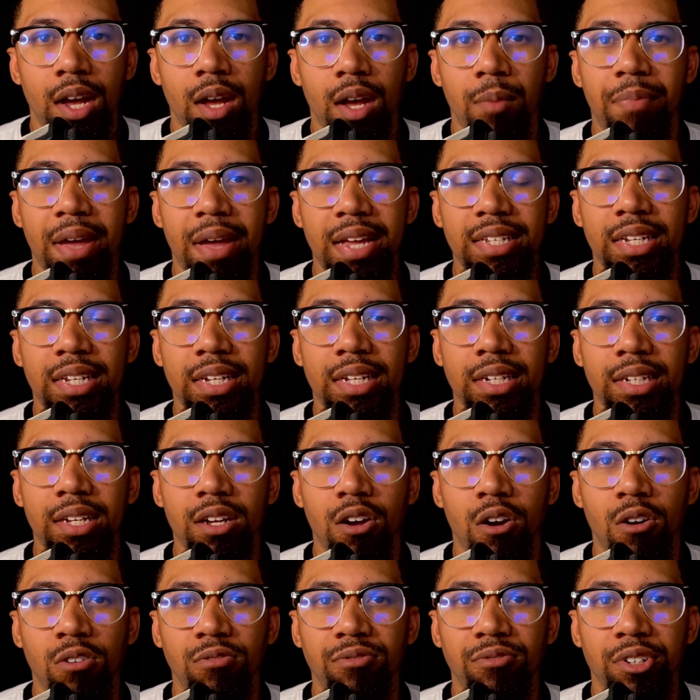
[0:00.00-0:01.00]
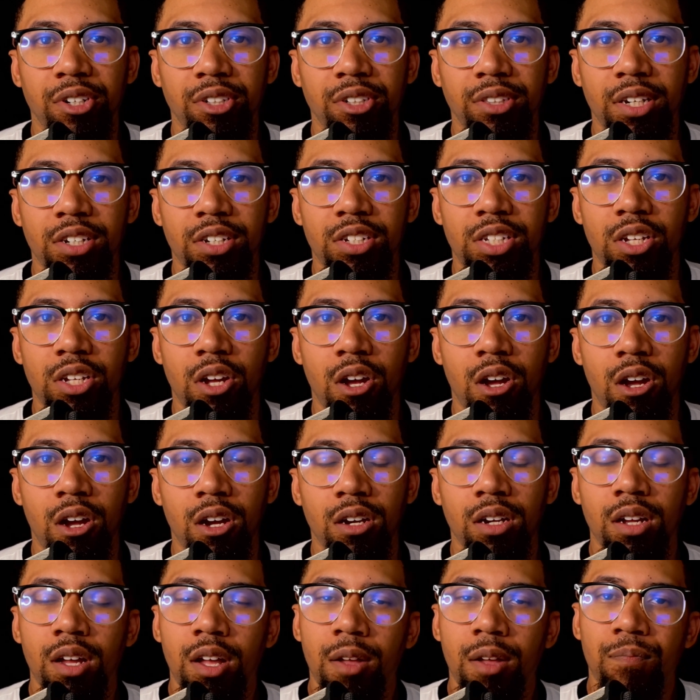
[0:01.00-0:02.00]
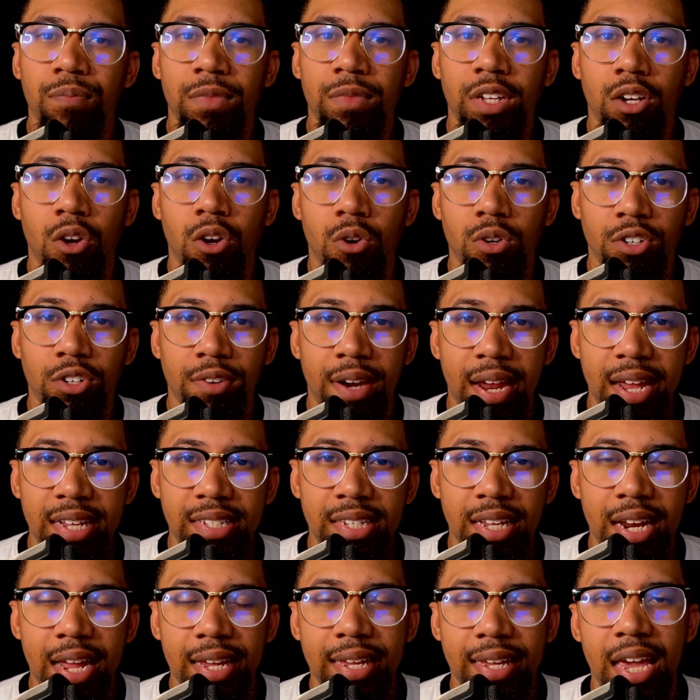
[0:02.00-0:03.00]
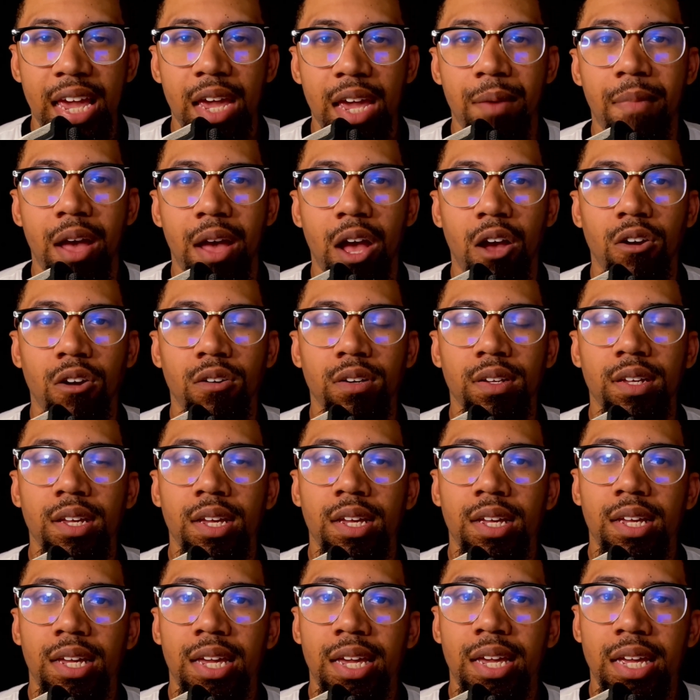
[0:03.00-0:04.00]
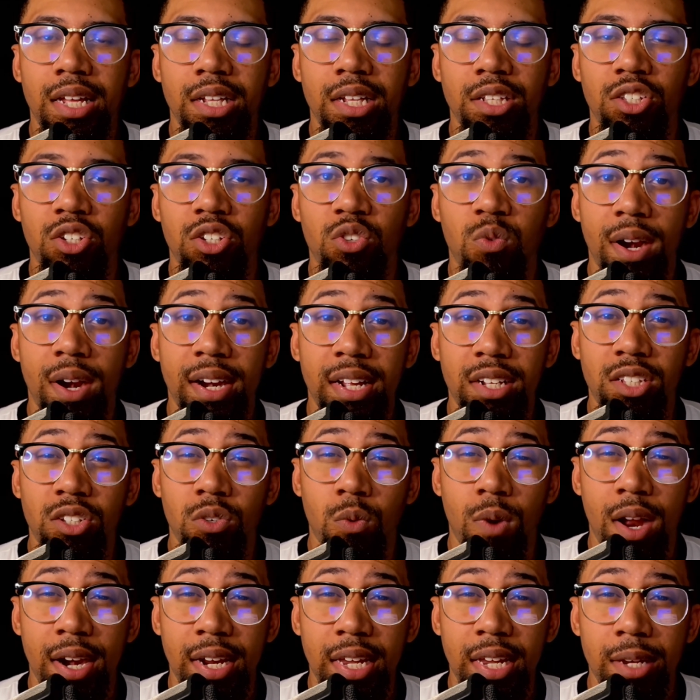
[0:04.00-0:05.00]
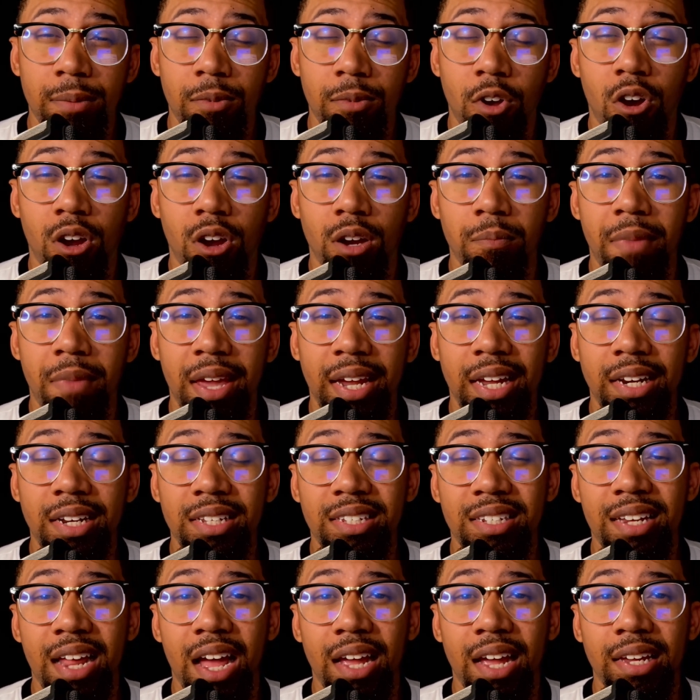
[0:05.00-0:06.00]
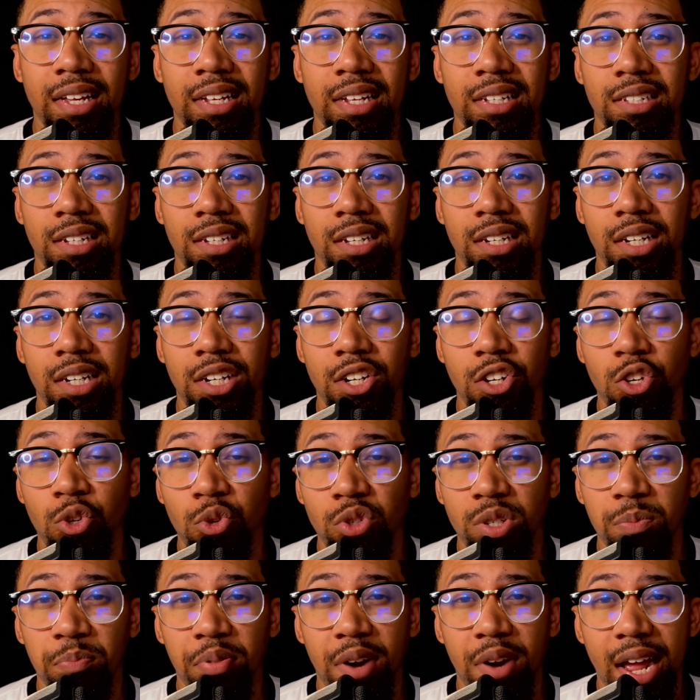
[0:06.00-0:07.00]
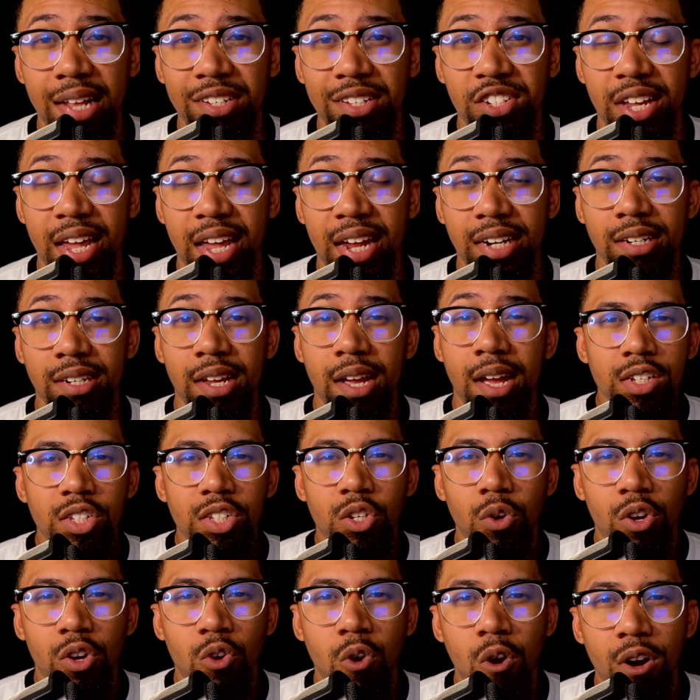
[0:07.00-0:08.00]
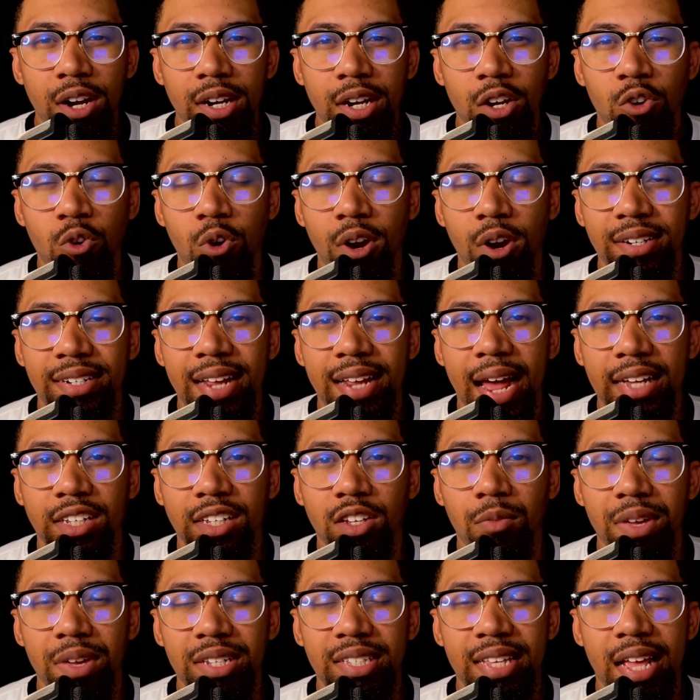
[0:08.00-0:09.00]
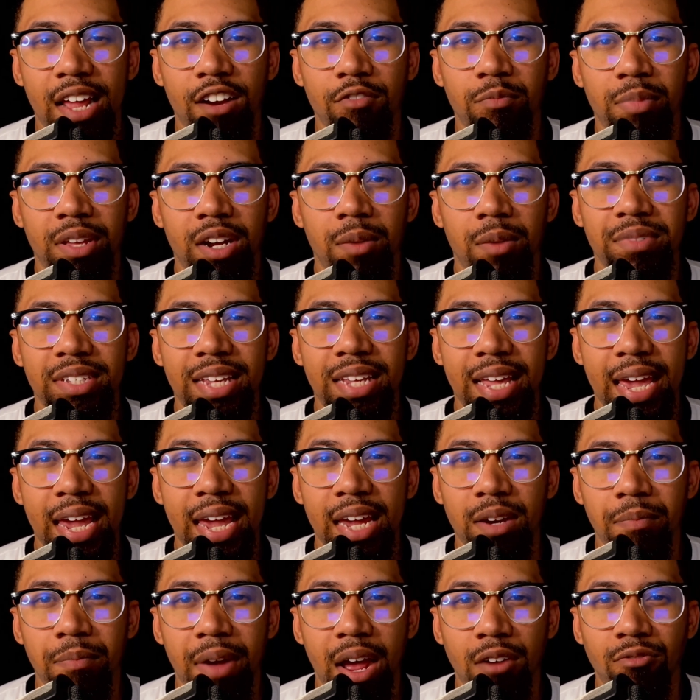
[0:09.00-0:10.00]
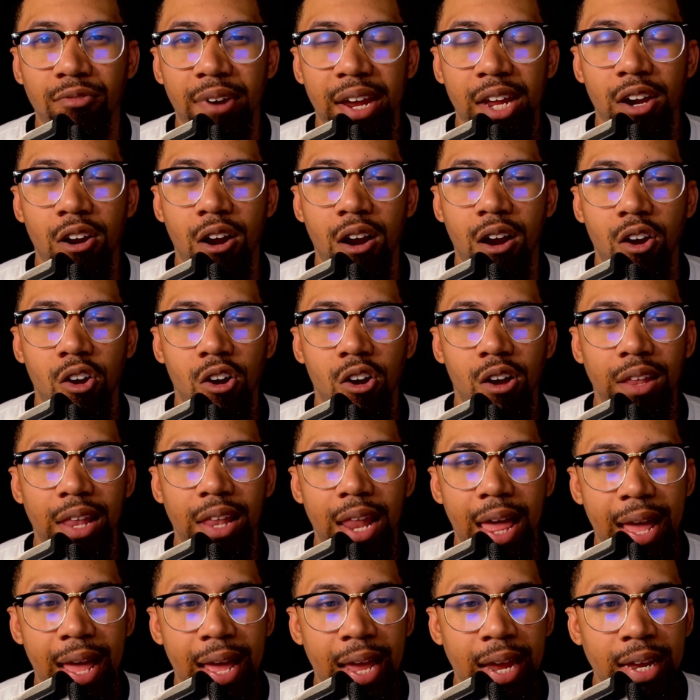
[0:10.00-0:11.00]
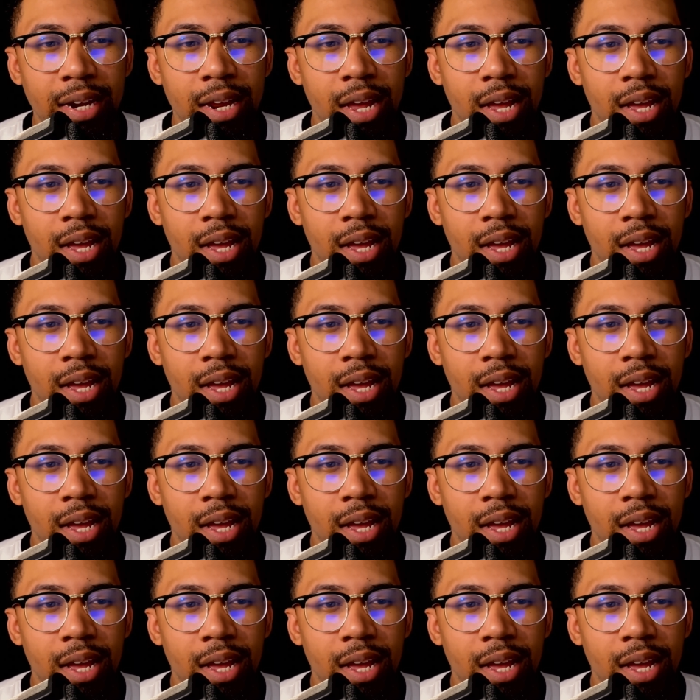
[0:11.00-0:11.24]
basically over their song Go Crazy that came out in 2020 on Megan Thee Stallion's Good News project. So according to court documents that have been obtained by Radar Online,